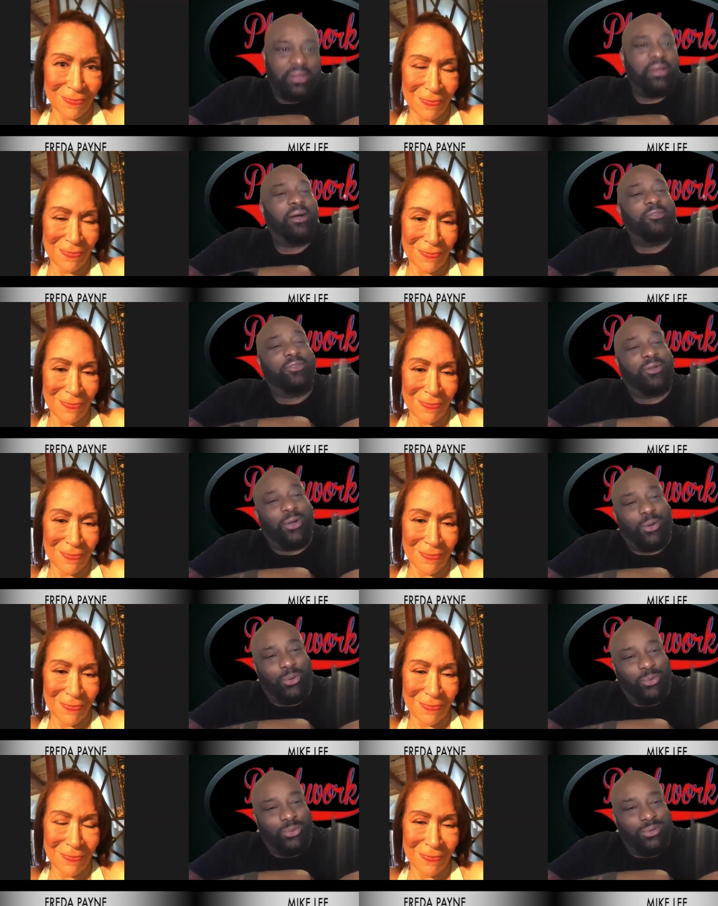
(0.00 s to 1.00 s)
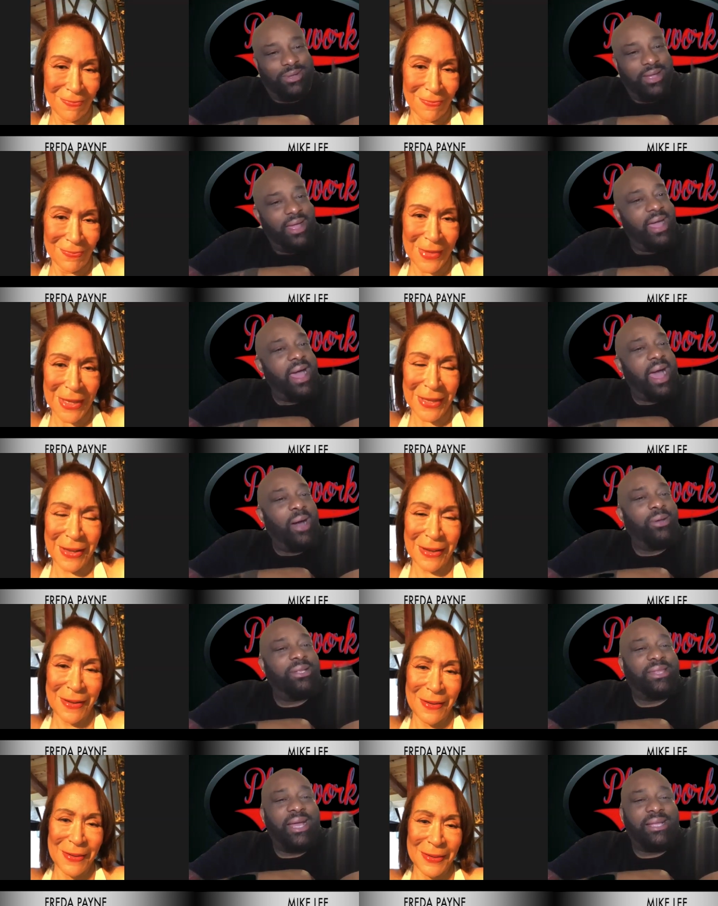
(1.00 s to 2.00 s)
Speaker 1: of Gold. Yeah.
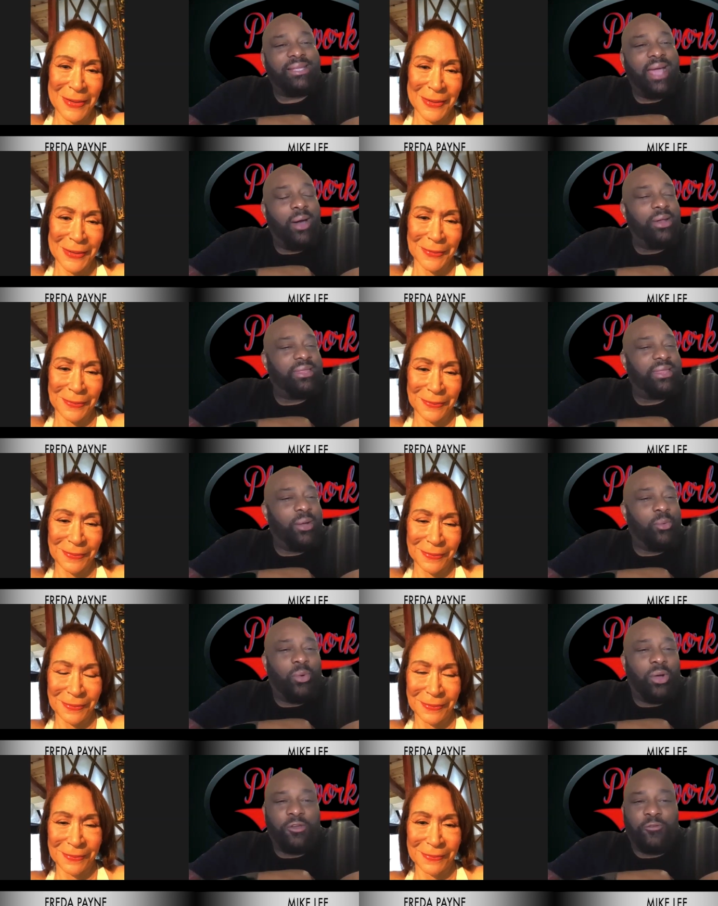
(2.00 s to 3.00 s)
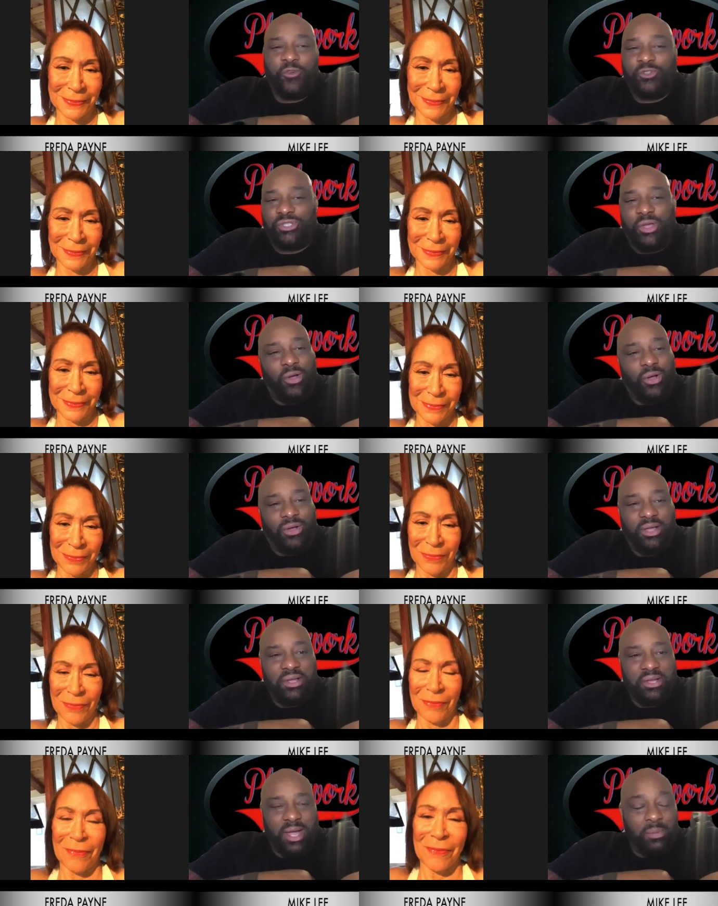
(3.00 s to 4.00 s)
How did, that, how did that wonderful song
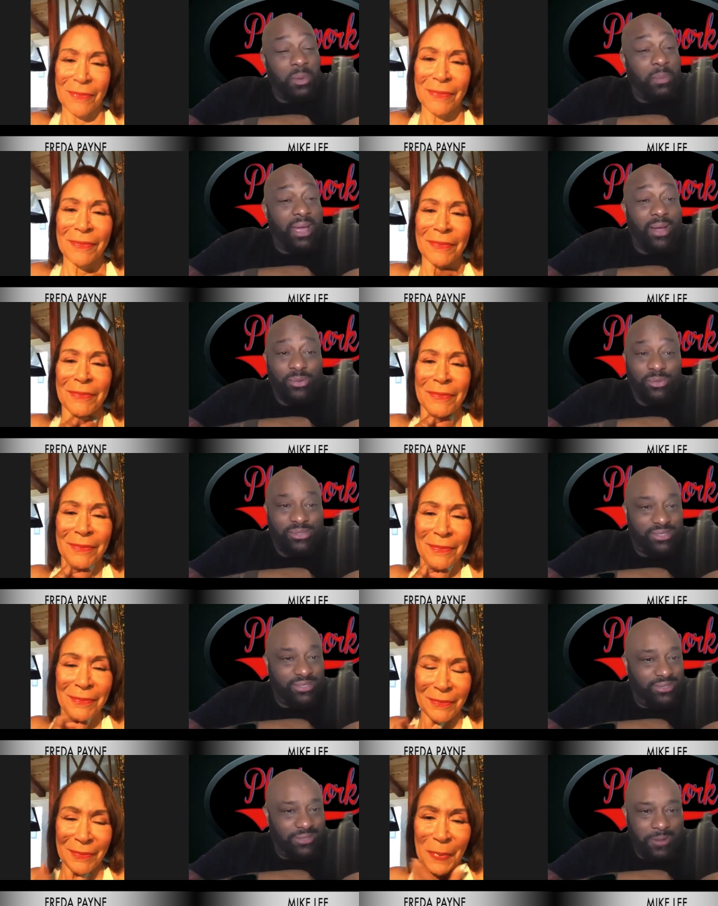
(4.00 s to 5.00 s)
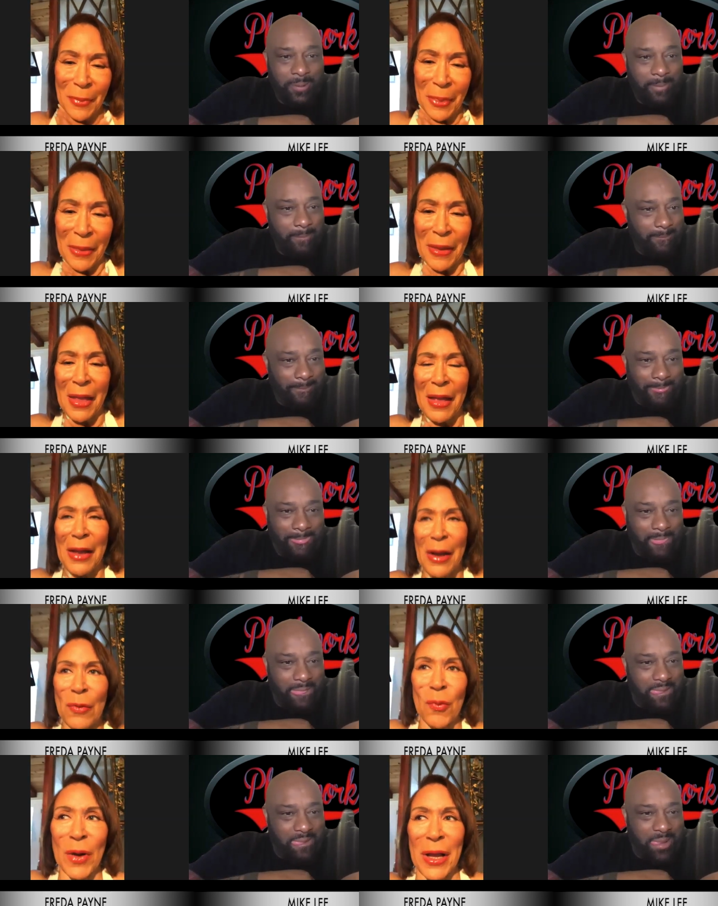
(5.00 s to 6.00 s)
come about?
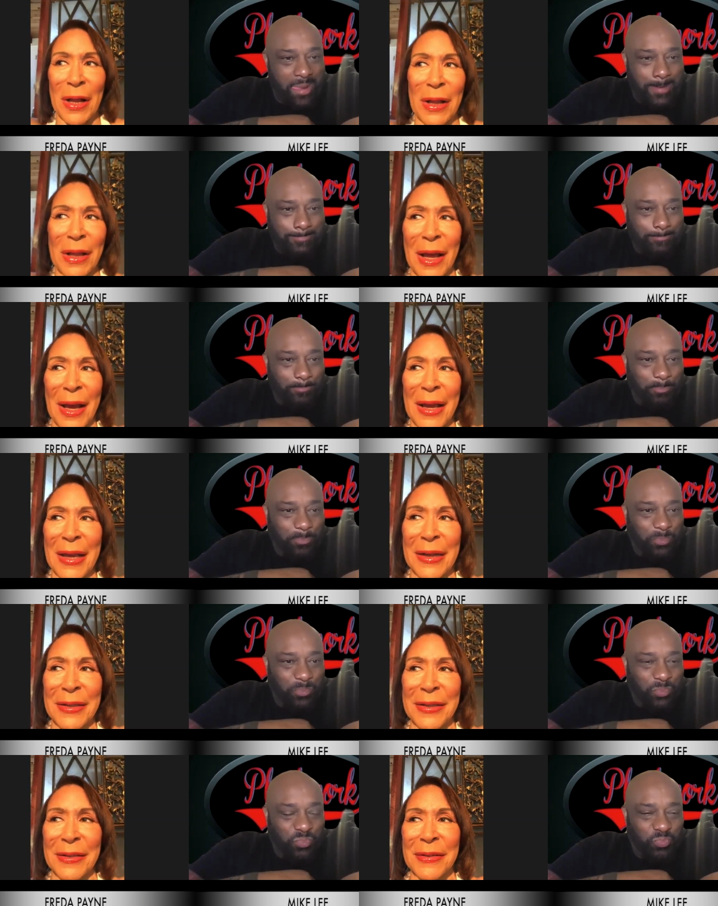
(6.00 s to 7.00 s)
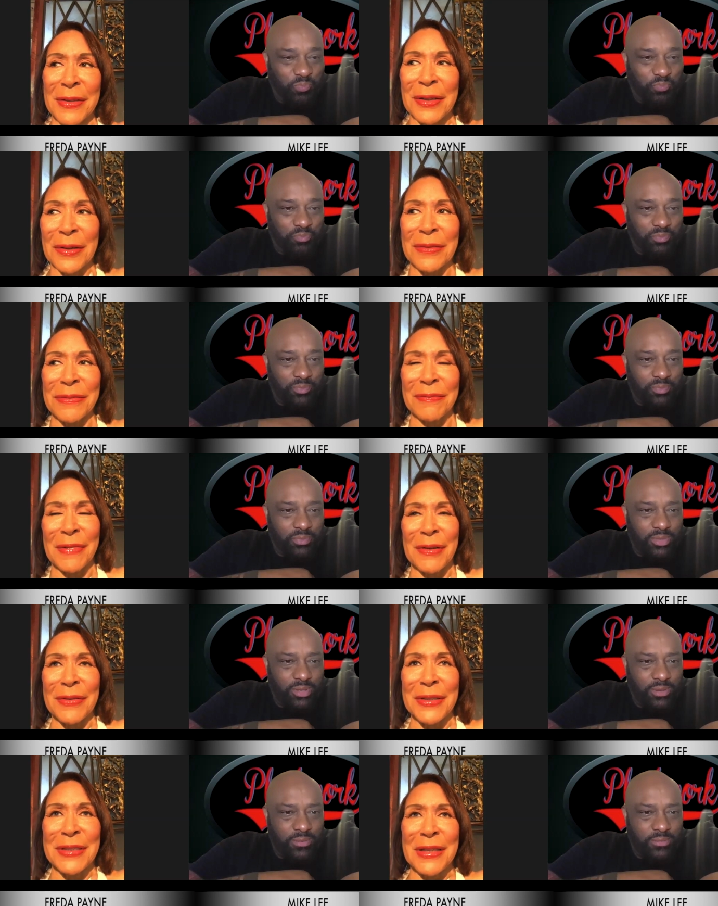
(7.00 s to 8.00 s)
Speaker 2: Well, I had, you know, I
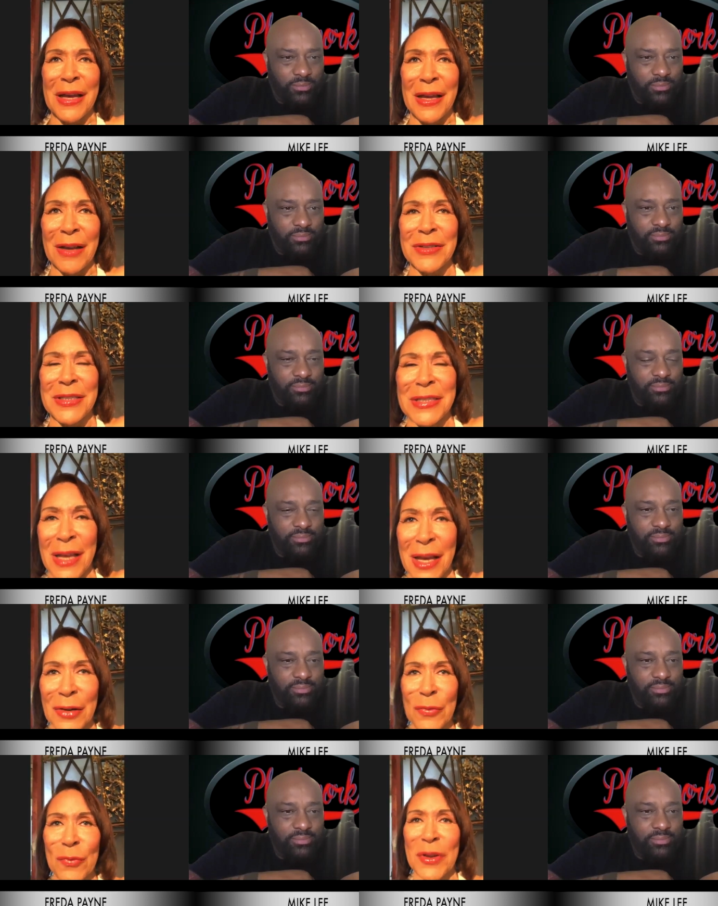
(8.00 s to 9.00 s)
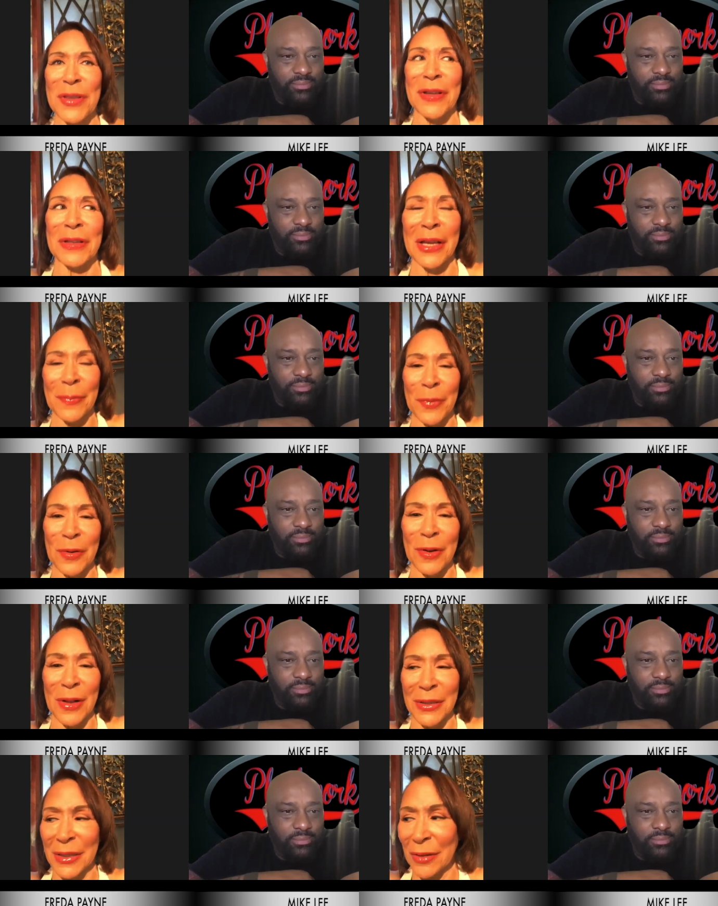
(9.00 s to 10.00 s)
was signed. I was signed with a label
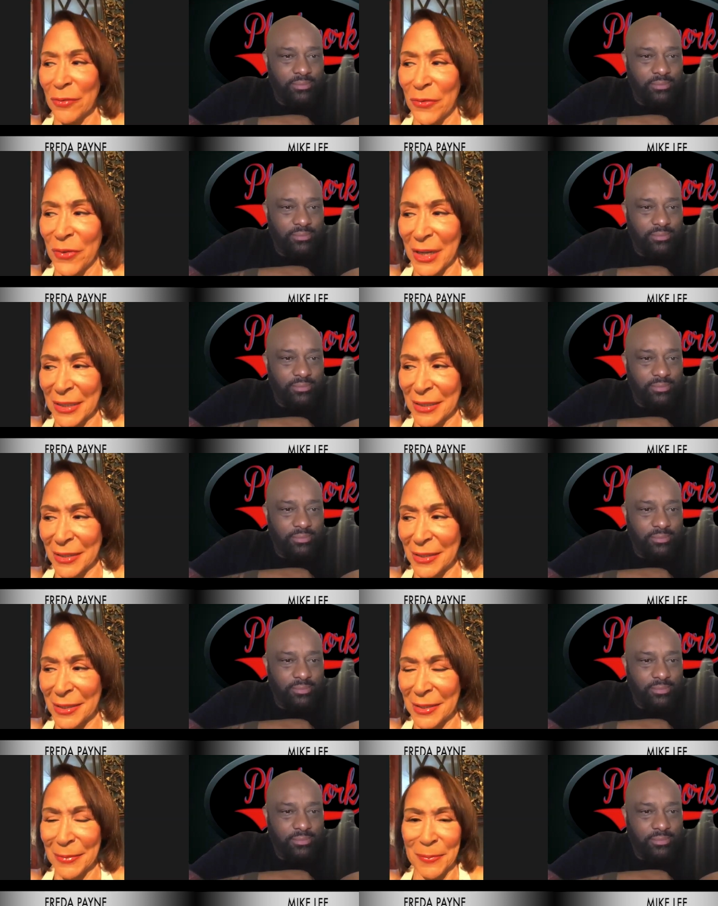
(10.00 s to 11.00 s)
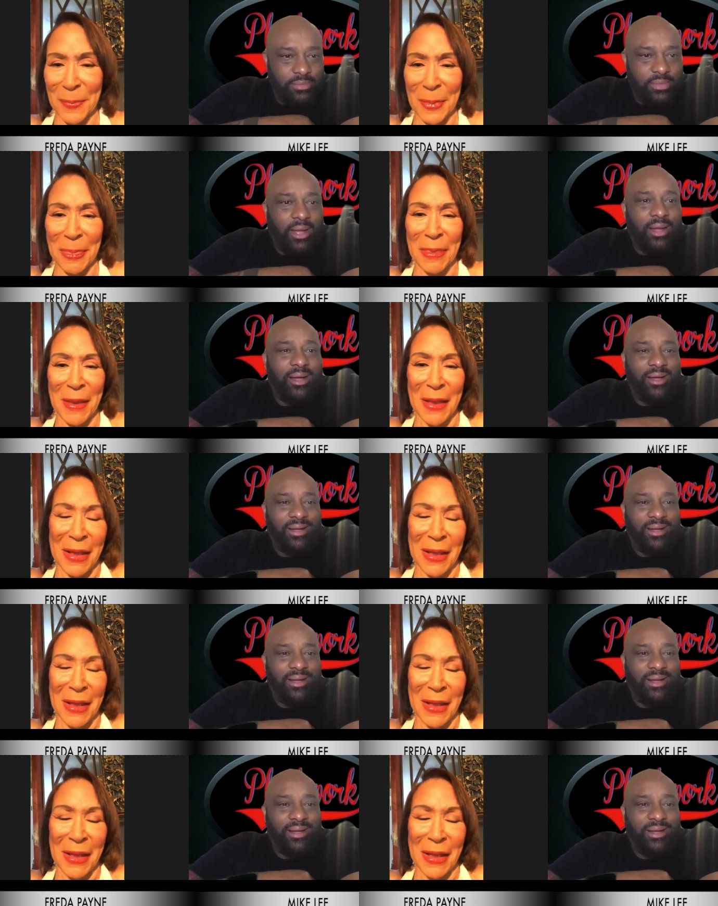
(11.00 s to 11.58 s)
called Invictus, uh-huh.